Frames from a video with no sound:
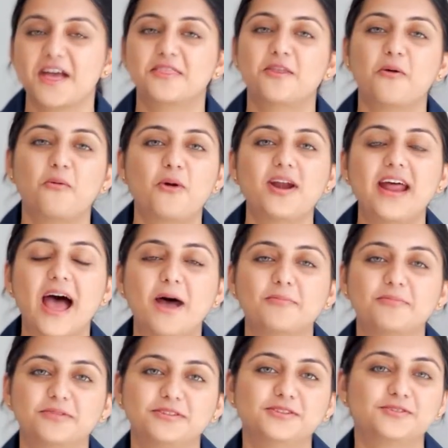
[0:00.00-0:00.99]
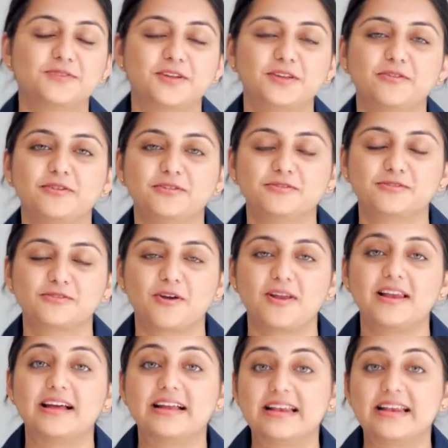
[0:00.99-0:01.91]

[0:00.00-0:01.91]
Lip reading: Now what happens when you install a